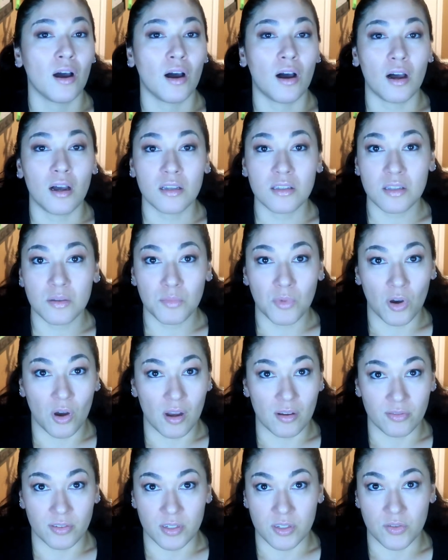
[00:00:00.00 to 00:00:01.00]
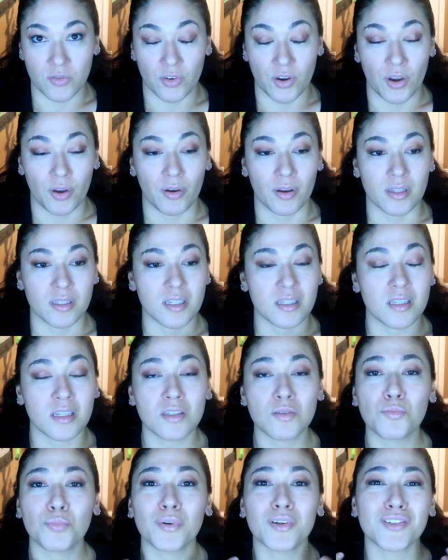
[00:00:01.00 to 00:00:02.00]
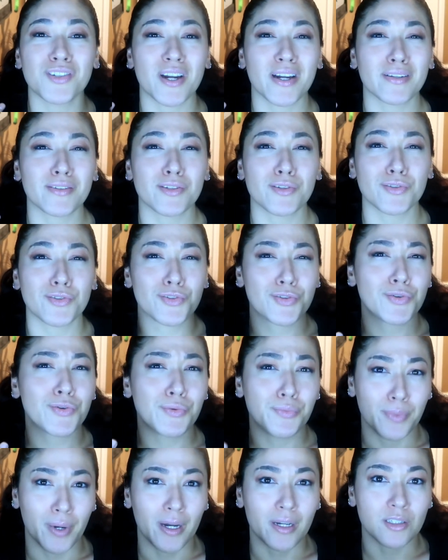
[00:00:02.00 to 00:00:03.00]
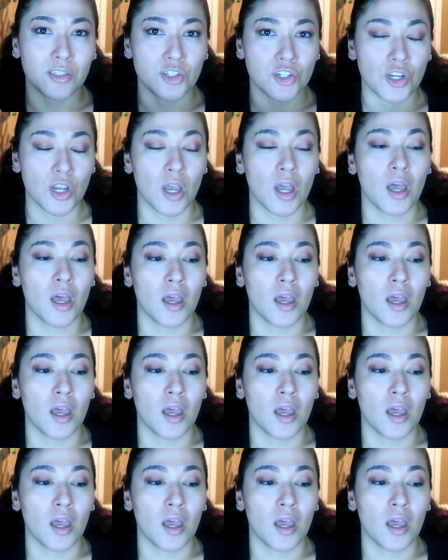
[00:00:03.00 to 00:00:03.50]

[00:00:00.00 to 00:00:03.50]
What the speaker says: Awesome office fragrance. It doesn't project too much.